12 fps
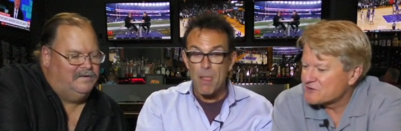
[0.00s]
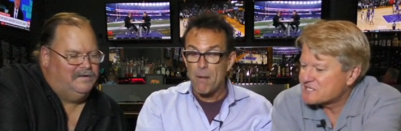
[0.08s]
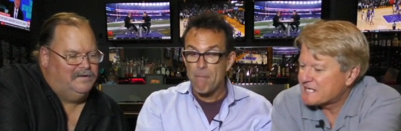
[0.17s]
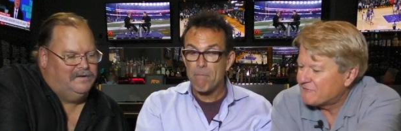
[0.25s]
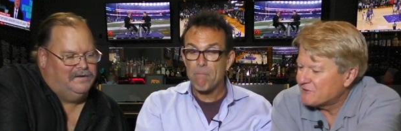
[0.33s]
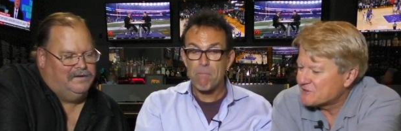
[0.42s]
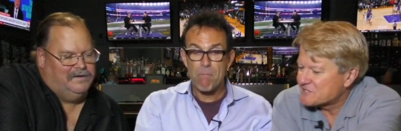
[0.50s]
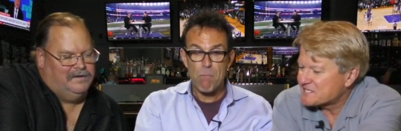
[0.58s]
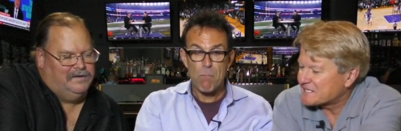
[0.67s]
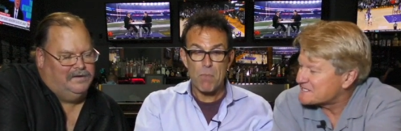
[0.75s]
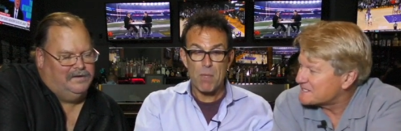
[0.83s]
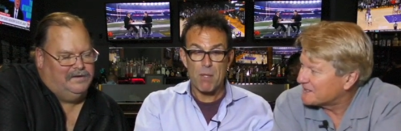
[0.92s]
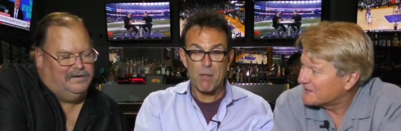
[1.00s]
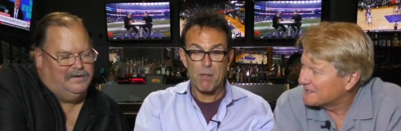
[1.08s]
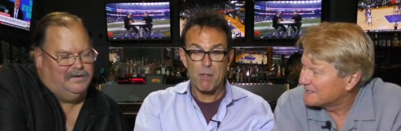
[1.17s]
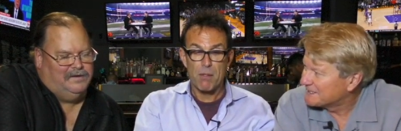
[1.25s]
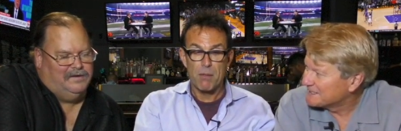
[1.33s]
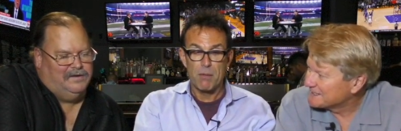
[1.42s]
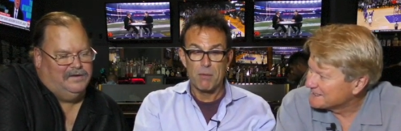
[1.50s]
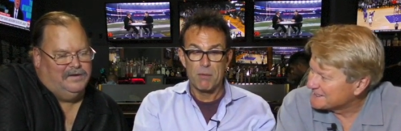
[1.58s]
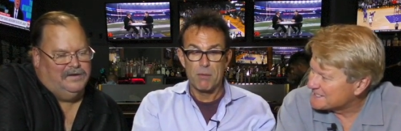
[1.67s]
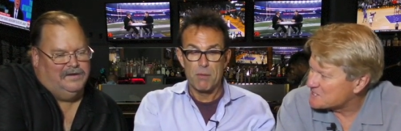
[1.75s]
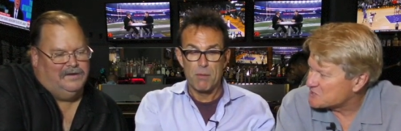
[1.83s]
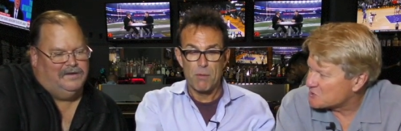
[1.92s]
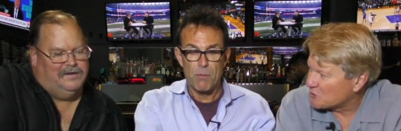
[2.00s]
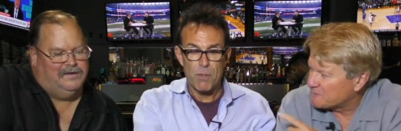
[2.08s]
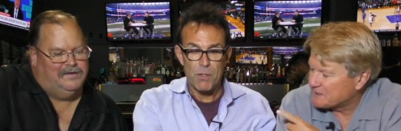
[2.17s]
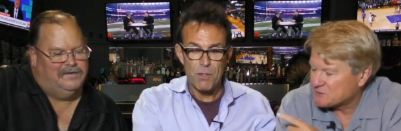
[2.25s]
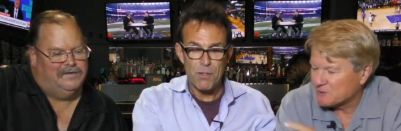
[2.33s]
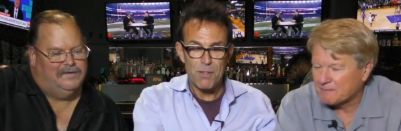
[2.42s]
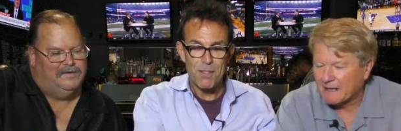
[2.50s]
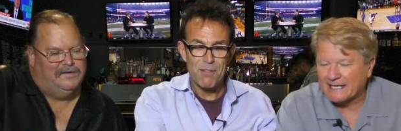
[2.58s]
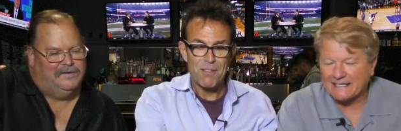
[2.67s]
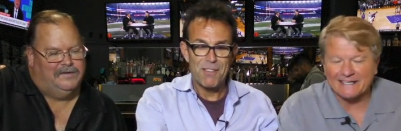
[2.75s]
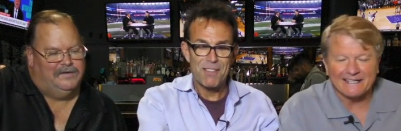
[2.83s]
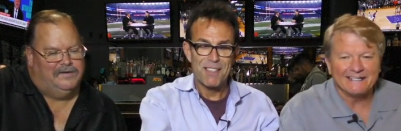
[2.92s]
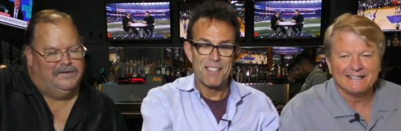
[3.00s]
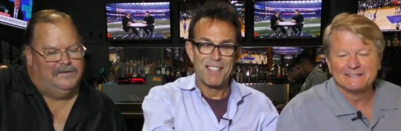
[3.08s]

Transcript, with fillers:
Speaker 1: seven or six there? It's a joke between Mike and I.